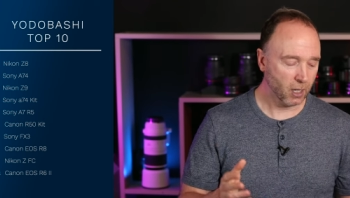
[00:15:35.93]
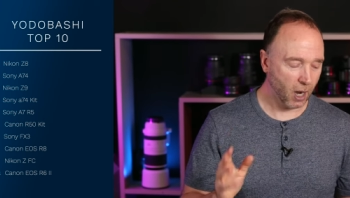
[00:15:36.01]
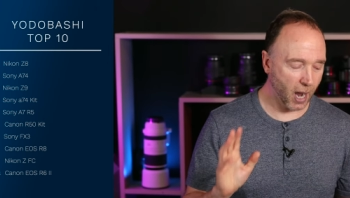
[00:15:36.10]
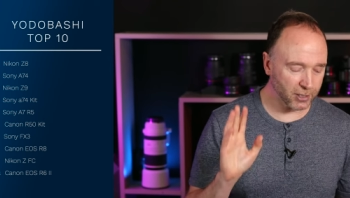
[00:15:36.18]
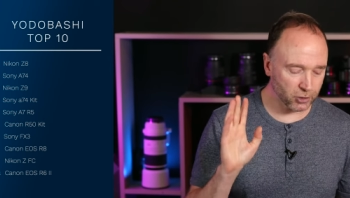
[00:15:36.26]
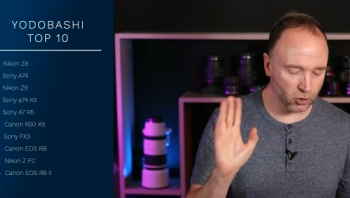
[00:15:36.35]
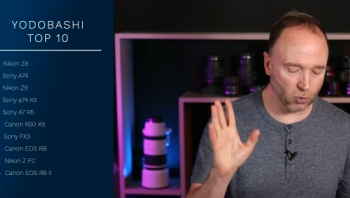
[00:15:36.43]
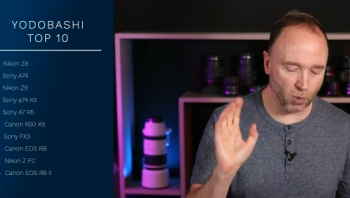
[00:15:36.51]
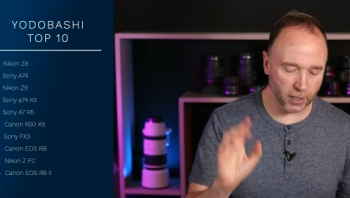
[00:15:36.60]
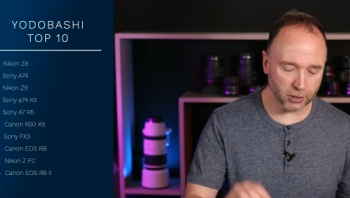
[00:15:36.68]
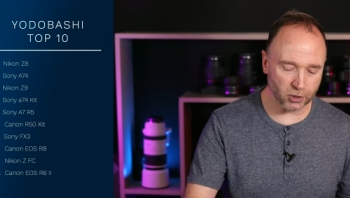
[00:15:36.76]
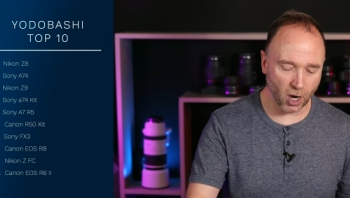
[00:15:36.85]
I do
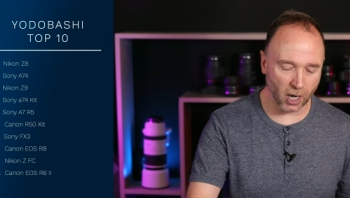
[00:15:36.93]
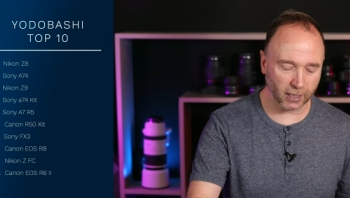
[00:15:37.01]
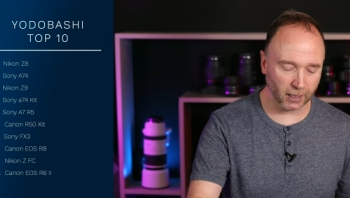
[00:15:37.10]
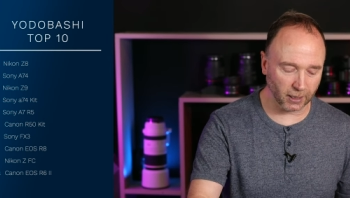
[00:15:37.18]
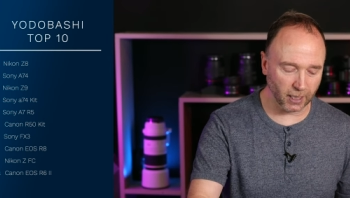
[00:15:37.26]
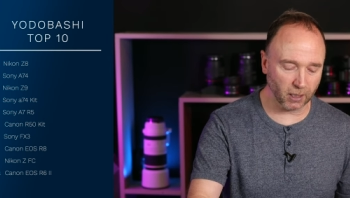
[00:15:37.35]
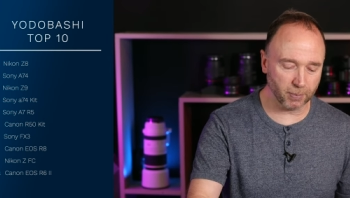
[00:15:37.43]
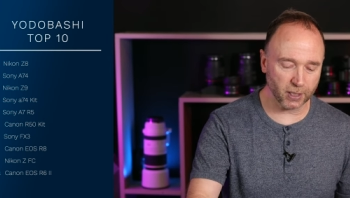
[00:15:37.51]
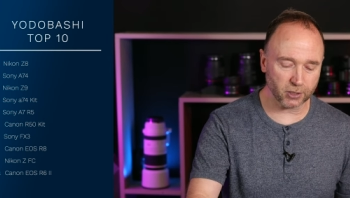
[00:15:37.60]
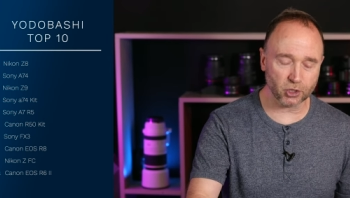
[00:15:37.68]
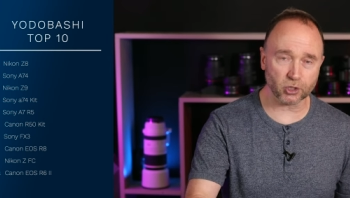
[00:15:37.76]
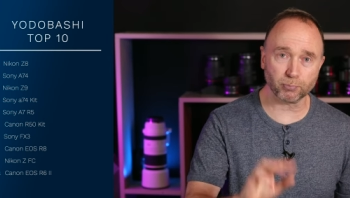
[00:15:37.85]
want to talk a little
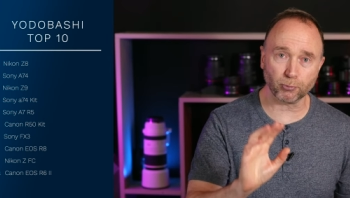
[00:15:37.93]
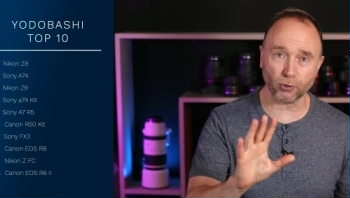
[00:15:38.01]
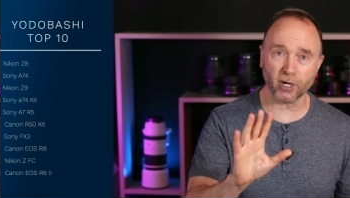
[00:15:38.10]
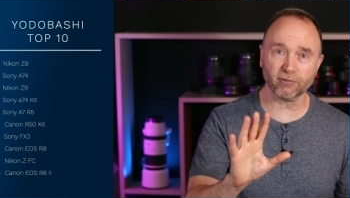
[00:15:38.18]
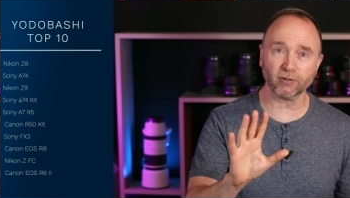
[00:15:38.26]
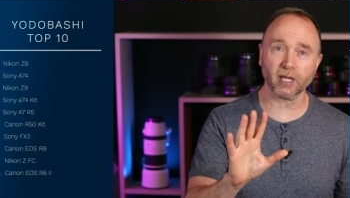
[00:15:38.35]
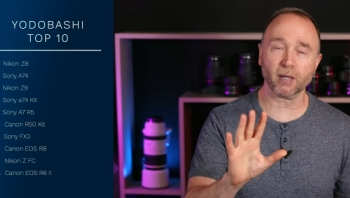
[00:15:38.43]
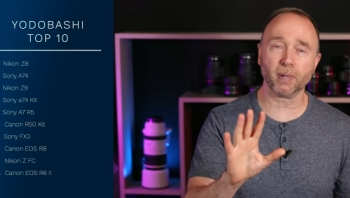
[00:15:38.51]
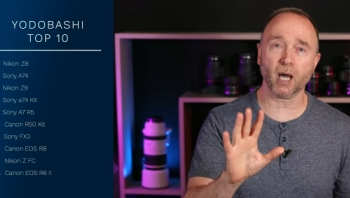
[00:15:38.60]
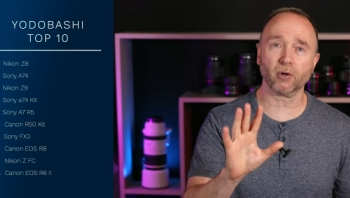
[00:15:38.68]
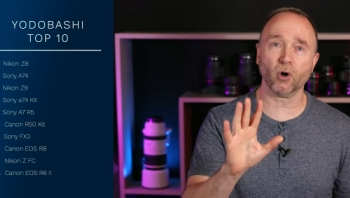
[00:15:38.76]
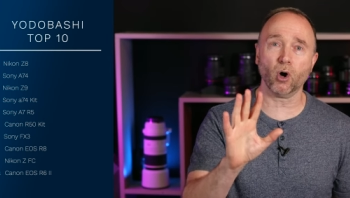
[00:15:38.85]
bit, just briefly,
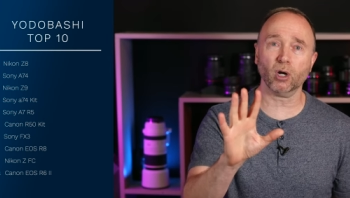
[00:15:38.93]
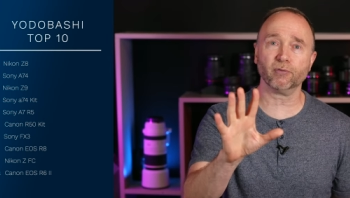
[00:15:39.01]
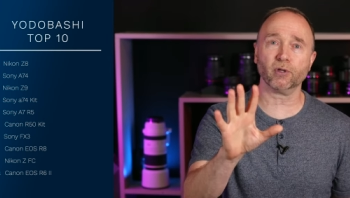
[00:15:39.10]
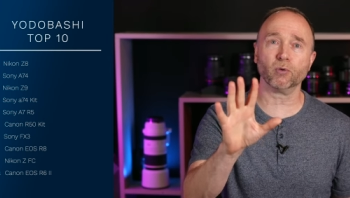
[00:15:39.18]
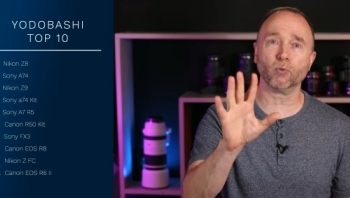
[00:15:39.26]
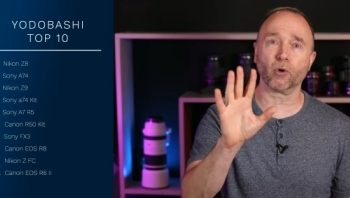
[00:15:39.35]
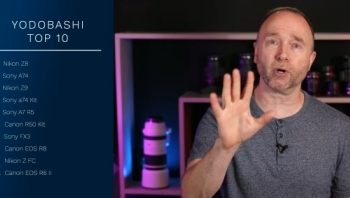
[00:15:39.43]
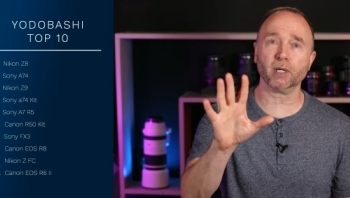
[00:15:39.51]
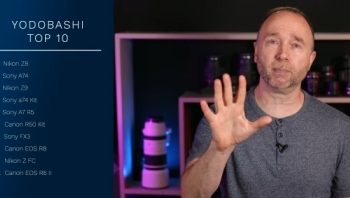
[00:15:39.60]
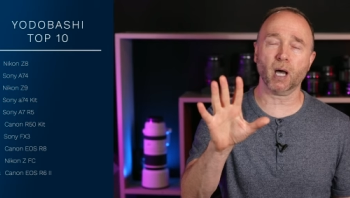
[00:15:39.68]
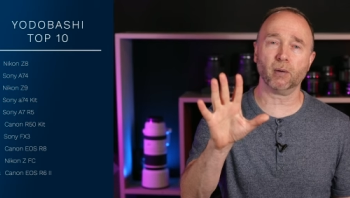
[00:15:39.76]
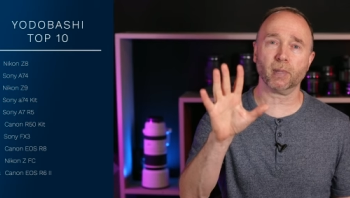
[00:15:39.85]
about all of you worried
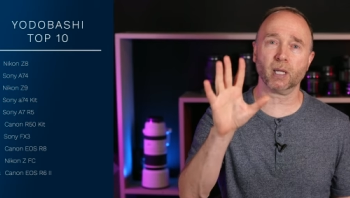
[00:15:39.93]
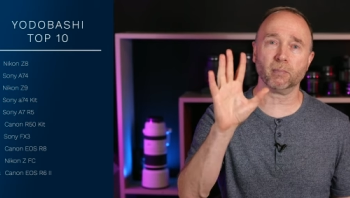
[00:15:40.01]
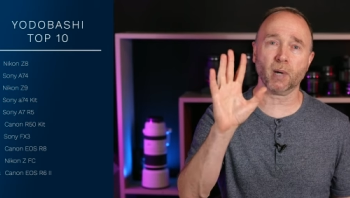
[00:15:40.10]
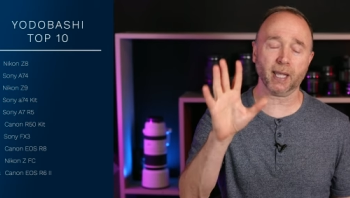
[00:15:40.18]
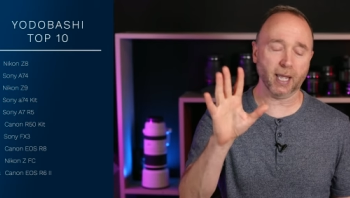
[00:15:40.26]
about me and my